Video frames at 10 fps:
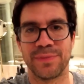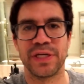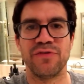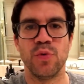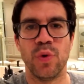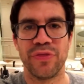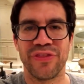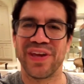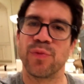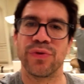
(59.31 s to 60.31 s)
I'm gonna give you one
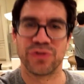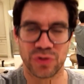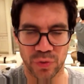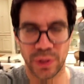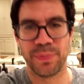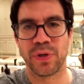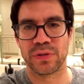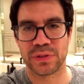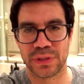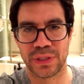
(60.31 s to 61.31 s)
thing. Well, there's 3
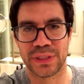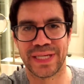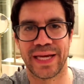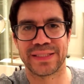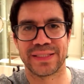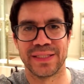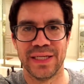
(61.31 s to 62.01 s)
parts to the test.